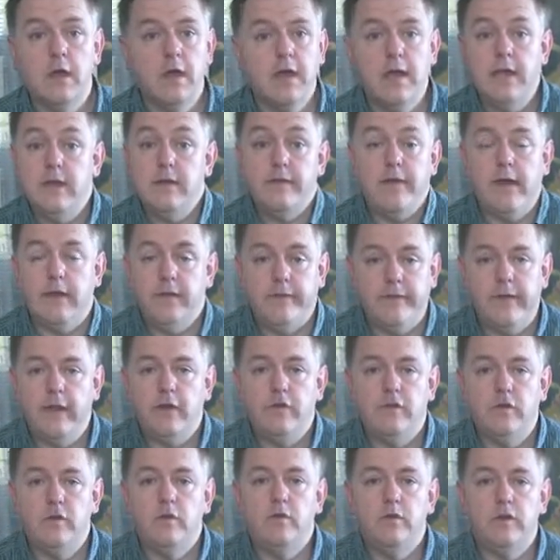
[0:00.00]
They
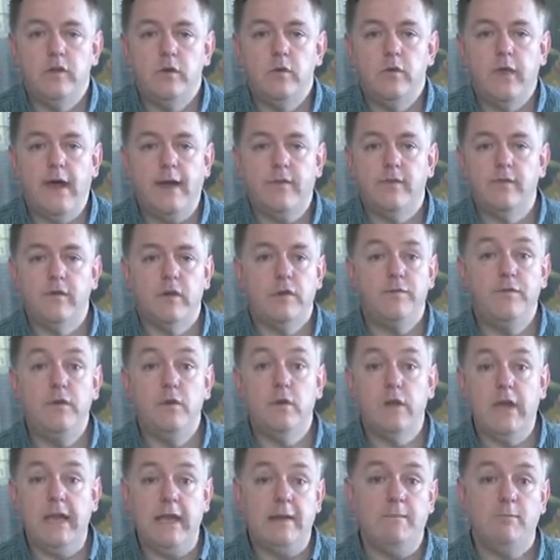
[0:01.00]
do that. So if
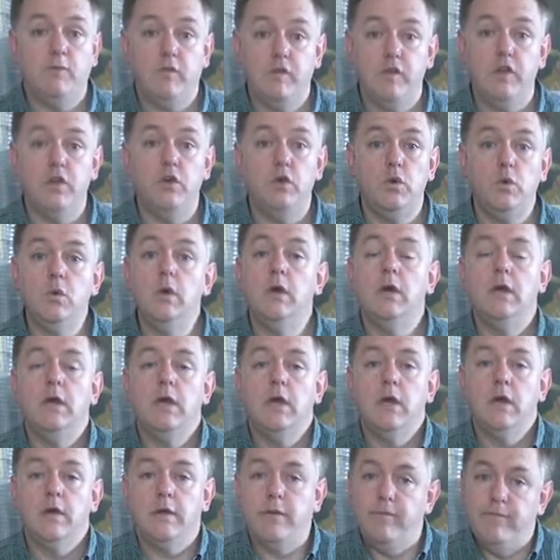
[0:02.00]
you keep 2
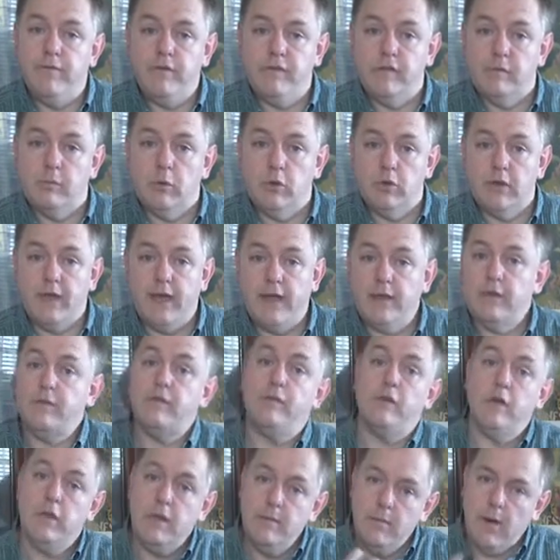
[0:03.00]
invisible
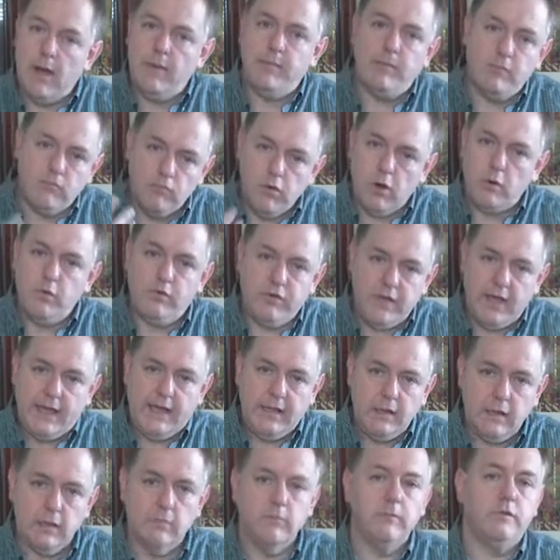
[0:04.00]
decks, you might
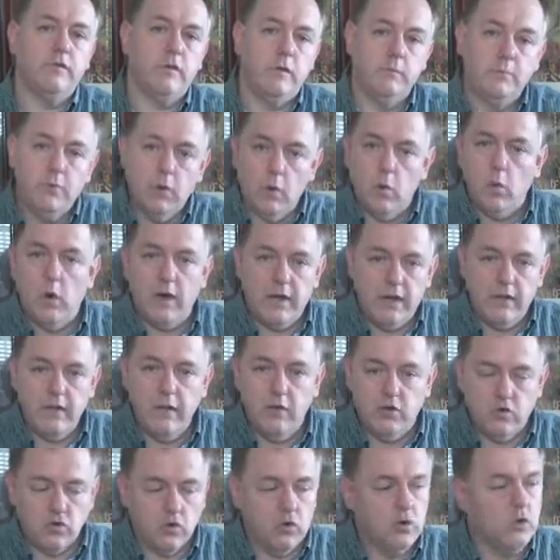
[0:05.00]
rotate them. So put one in the
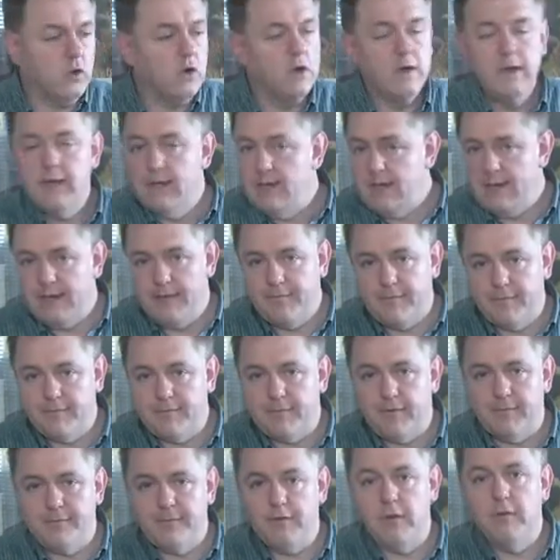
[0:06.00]
drawer, leave it
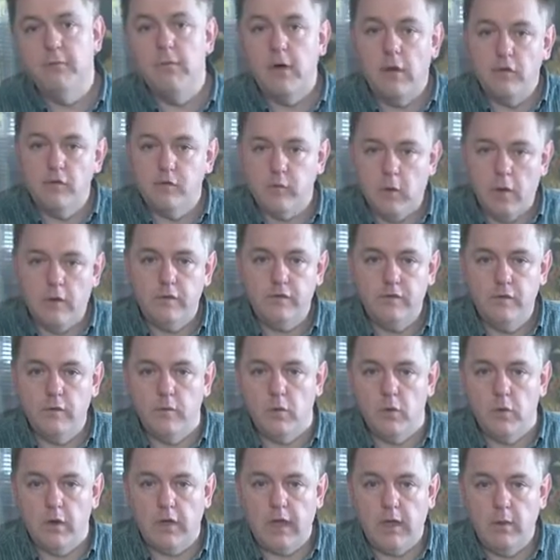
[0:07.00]
for a few months whilst you're
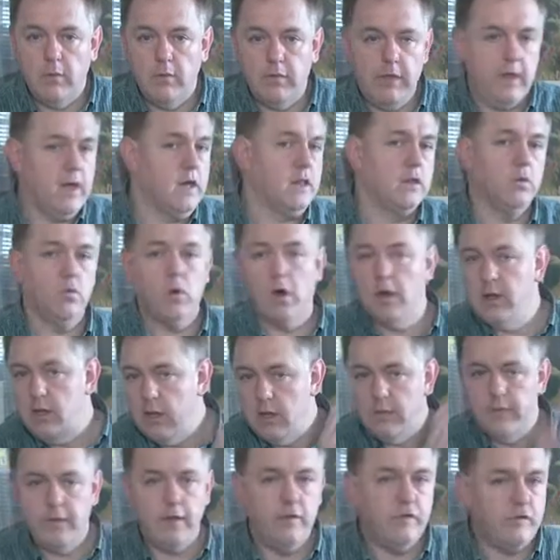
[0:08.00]
working with the other one,
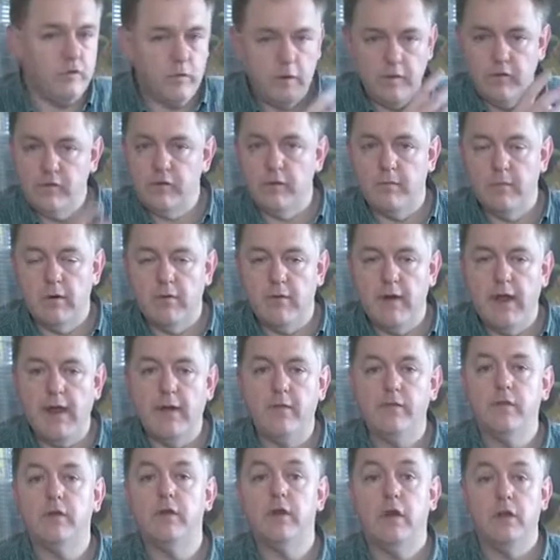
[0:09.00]
then switch them
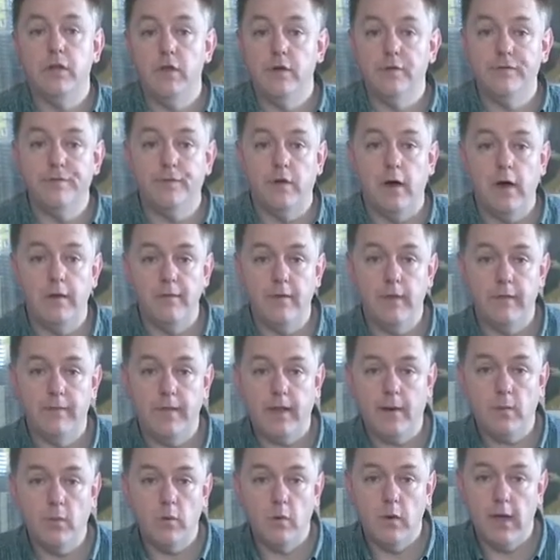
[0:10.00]
around and you'll find that
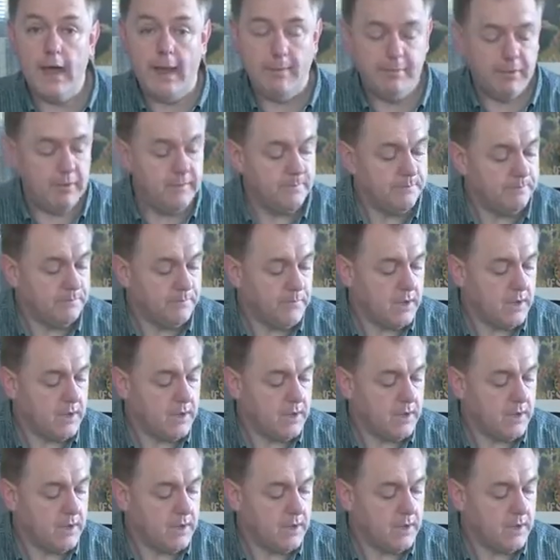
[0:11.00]
that will happen.